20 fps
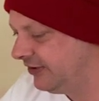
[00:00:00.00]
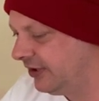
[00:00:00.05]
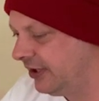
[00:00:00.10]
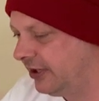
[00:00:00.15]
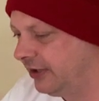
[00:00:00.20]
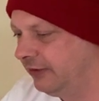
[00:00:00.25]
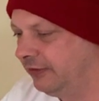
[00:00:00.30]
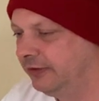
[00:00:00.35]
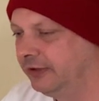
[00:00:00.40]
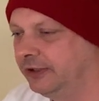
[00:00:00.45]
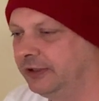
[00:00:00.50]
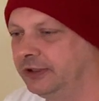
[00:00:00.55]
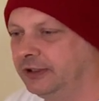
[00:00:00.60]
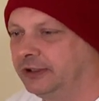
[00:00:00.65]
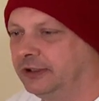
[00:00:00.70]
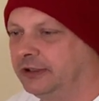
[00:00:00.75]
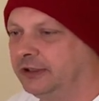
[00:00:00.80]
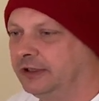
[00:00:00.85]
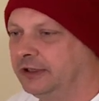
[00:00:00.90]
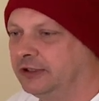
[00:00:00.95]
so
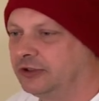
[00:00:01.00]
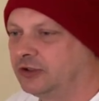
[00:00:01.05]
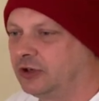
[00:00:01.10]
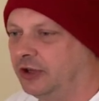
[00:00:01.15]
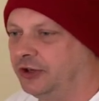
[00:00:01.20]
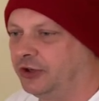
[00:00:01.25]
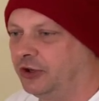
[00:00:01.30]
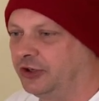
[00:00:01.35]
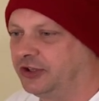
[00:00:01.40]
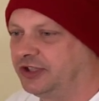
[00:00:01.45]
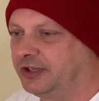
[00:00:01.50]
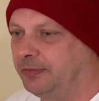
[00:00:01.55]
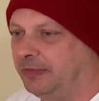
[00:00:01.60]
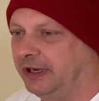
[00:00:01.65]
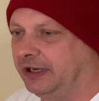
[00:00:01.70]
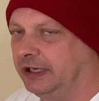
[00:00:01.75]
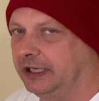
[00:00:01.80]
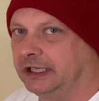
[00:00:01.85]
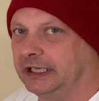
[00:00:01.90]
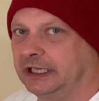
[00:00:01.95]
it's got a nice
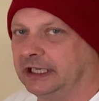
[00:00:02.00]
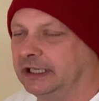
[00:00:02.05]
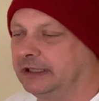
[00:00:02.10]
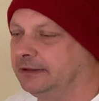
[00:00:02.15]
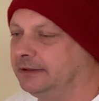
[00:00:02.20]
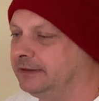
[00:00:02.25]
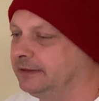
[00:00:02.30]
amount in there.